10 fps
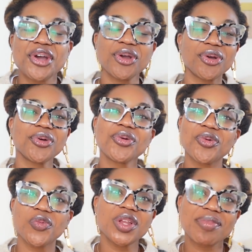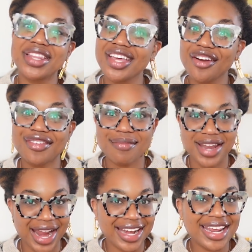who would be there from
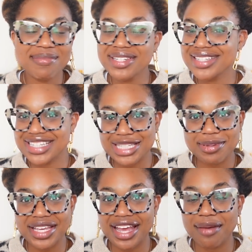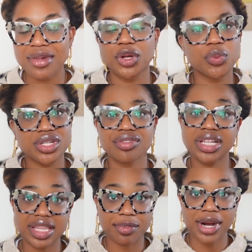9 a.m. to 6 p.m. and who was
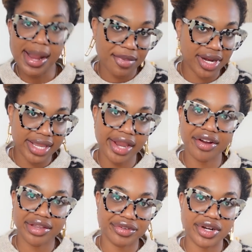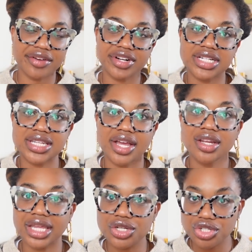really the primary caregiver of our
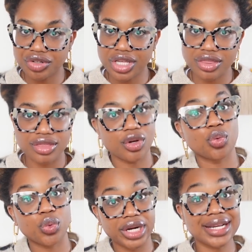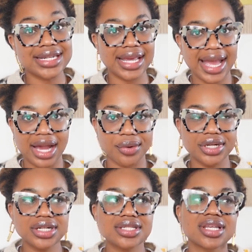son during the workday
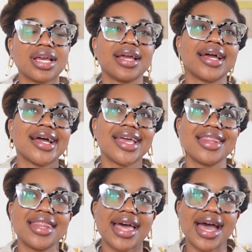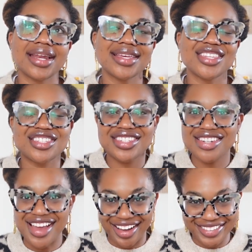hours. And that is
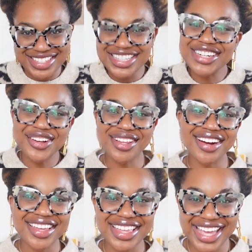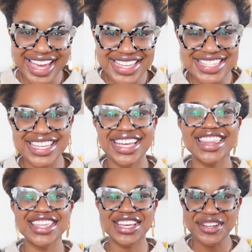obviously no longer the case
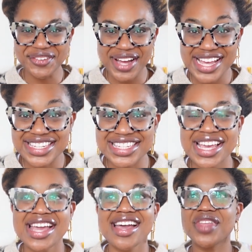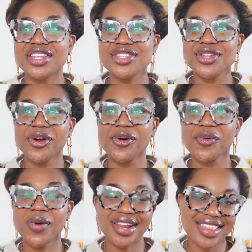in the US. And so
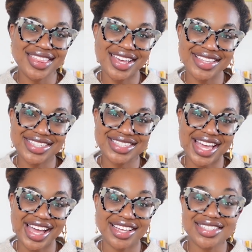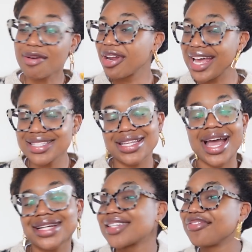one of the things is that someone has to
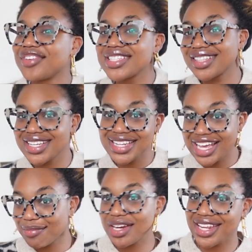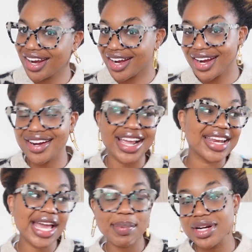actually physically take him to daycare,
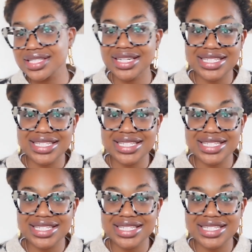and that person